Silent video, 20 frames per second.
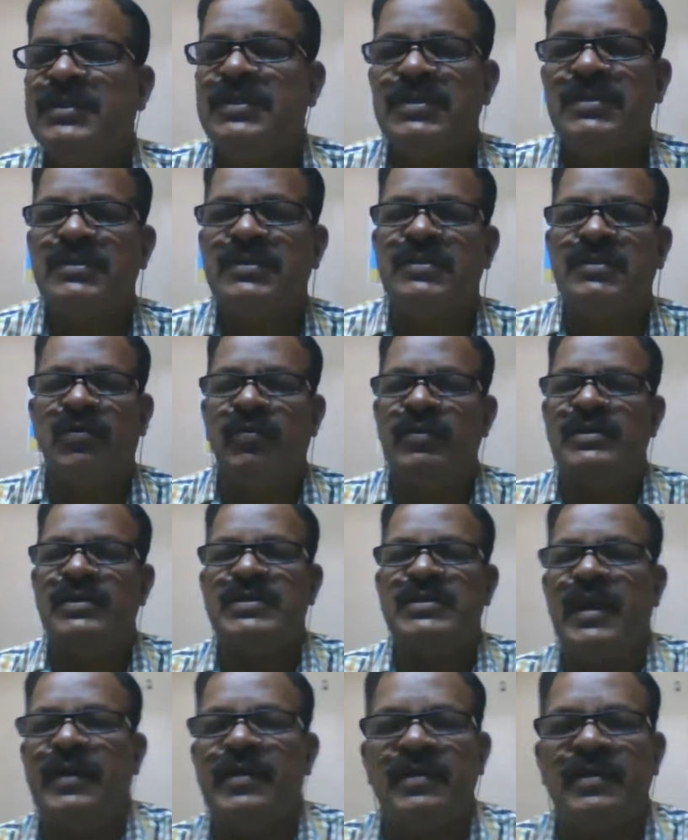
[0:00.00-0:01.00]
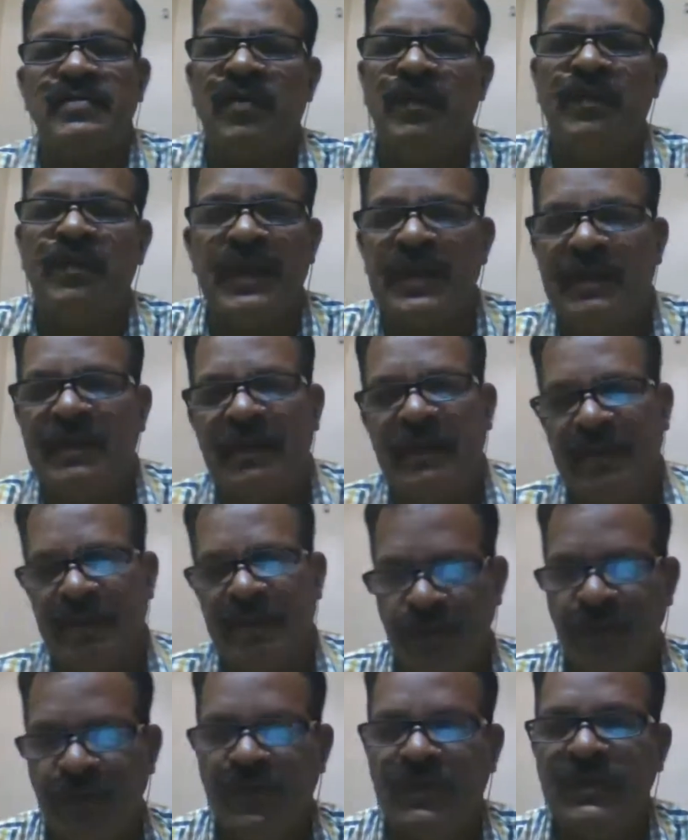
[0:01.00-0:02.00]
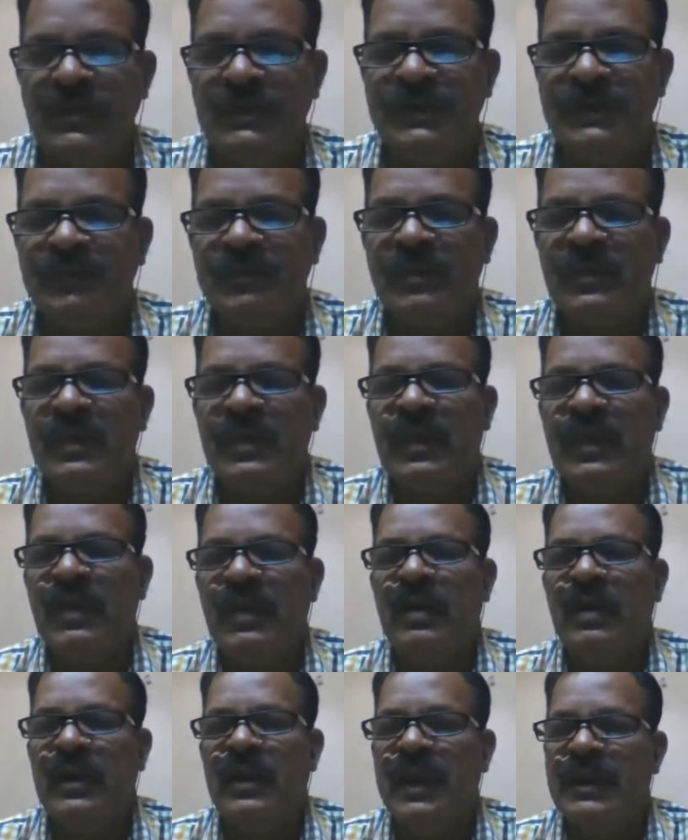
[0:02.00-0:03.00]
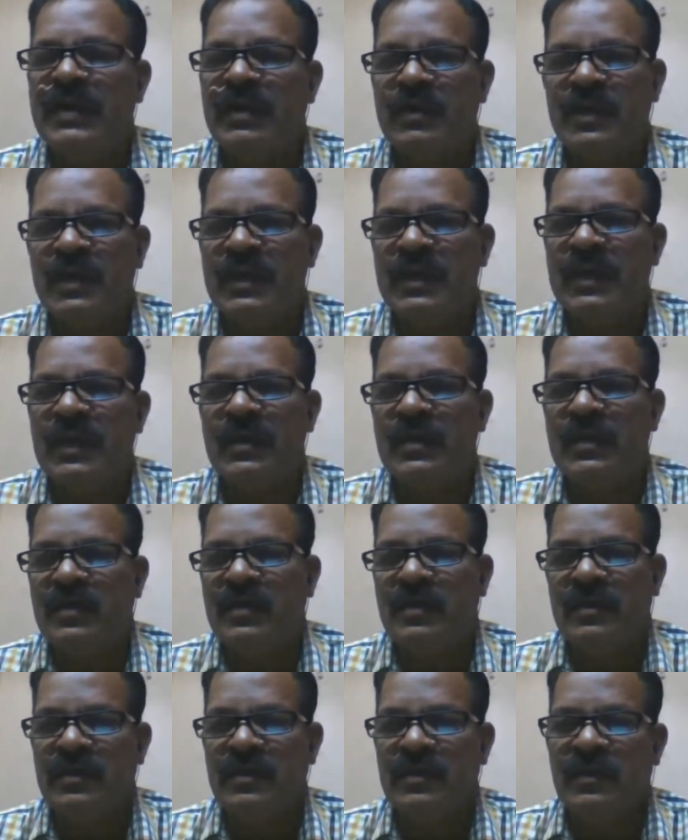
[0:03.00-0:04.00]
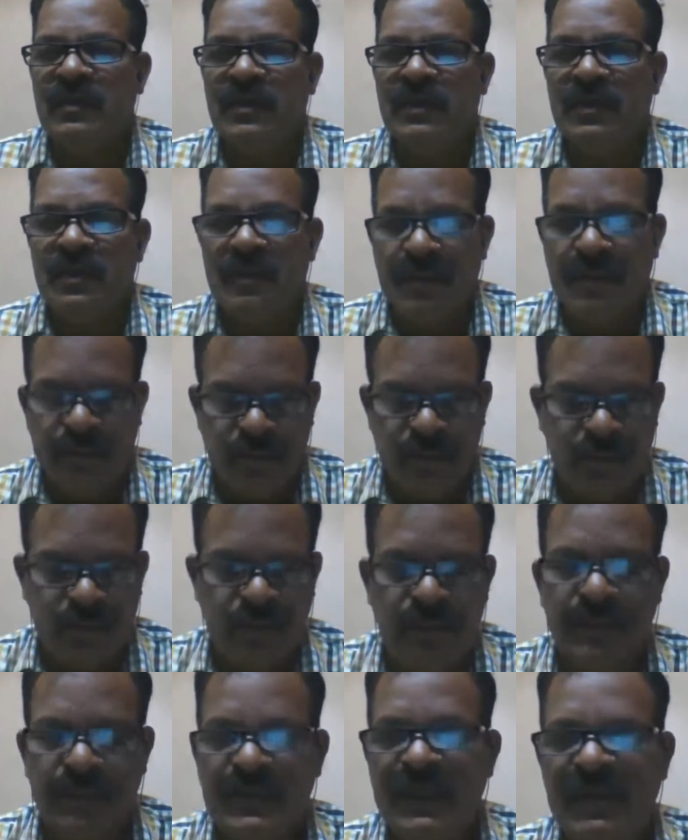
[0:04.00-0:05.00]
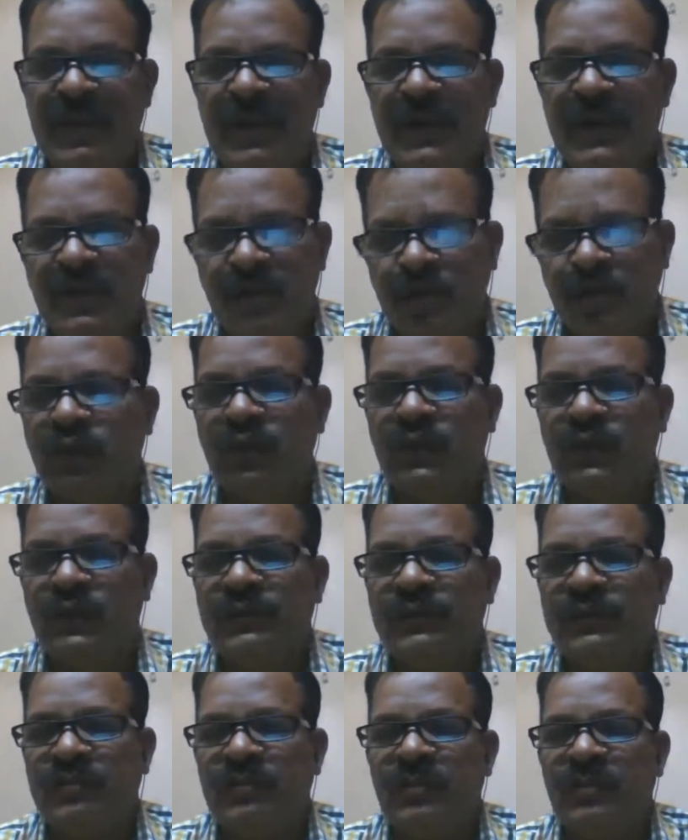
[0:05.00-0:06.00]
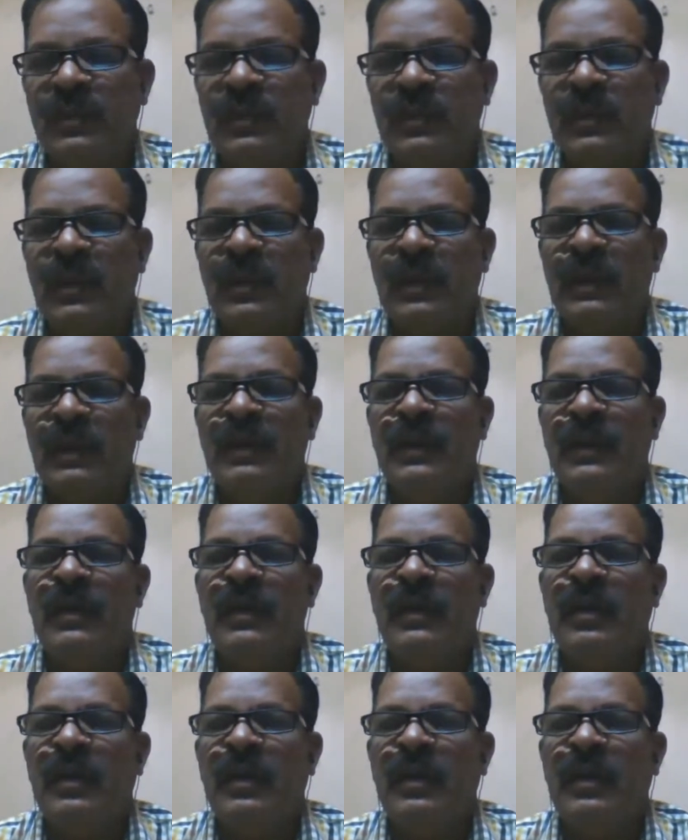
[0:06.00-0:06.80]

is Odisha, it is comparatively good, uh, 872. Uh,